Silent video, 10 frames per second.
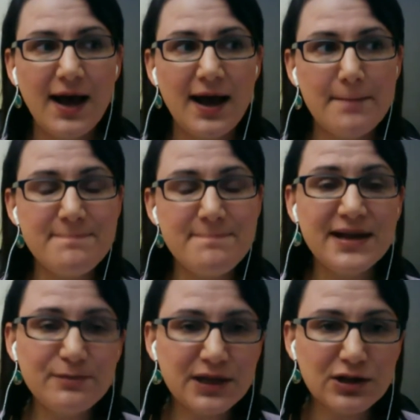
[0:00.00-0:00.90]
Many
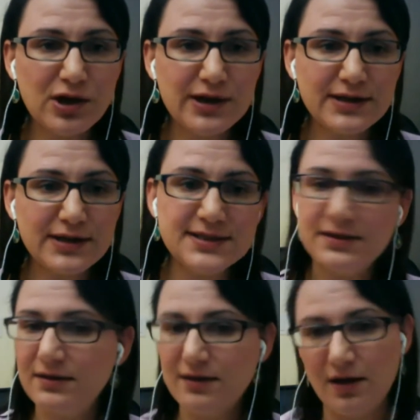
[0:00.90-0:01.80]
of my clients, and
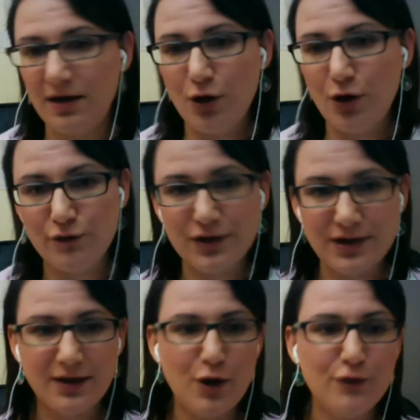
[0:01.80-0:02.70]
over
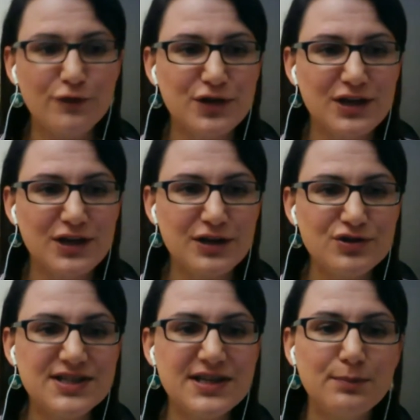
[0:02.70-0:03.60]
the
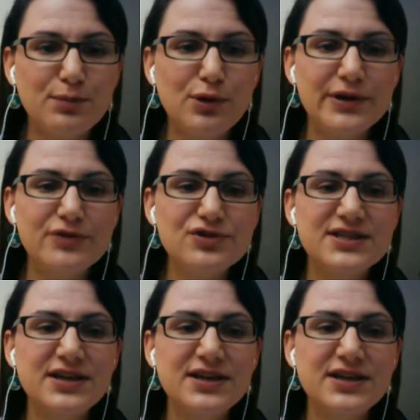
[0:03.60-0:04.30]
years, the employers that I've